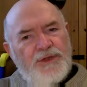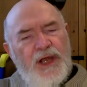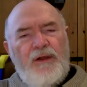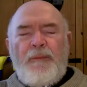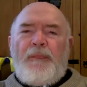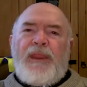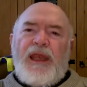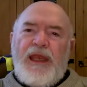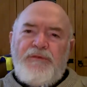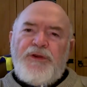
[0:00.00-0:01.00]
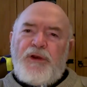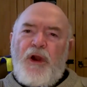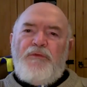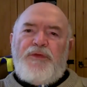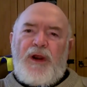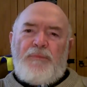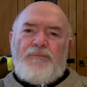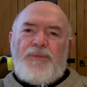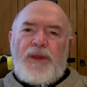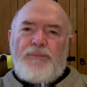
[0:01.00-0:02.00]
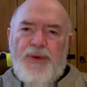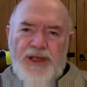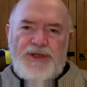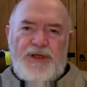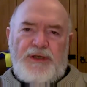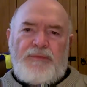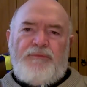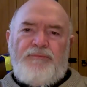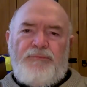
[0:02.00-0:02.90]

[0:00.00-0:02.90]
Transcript: Now, if you go from Preston